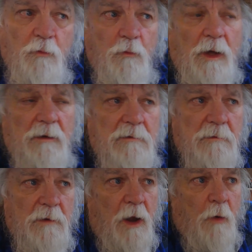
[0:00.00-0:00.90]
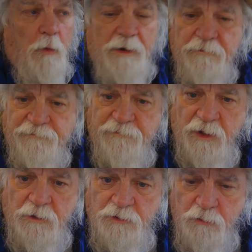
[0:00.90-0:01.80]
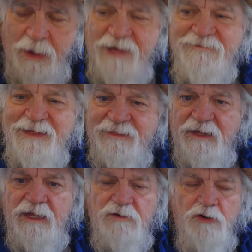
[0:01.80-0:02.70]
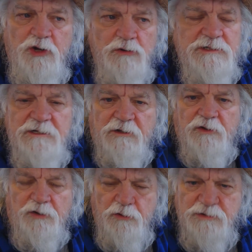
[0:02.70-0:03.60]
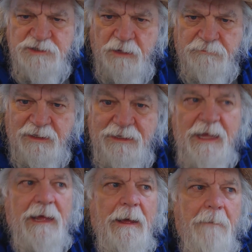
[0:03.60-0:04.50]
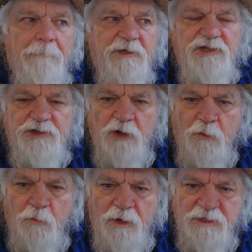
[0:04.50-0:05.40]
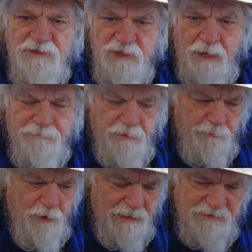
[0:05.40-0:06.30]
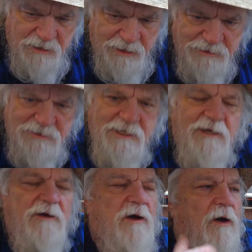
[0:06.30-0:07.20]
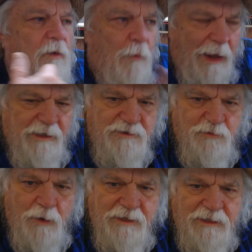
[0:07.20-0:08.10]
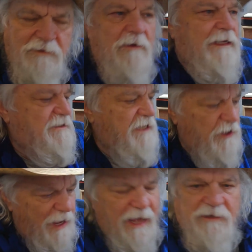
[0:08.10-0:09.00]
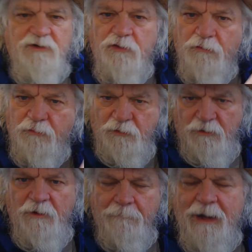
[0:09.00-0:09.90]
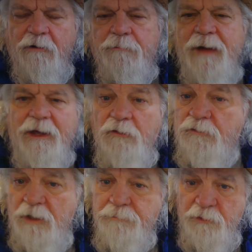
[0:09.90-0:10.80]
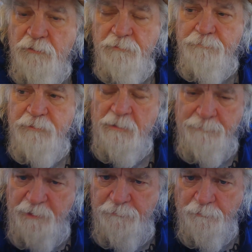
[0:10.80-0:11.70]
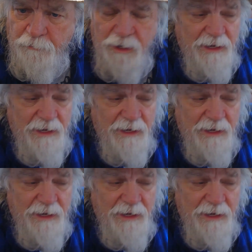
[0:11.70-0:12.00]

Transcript: Well, what if you have that thing and you're using it to do something, but you don't want to stop the process while it's running, let's say you had your power pack hooked up to a computer,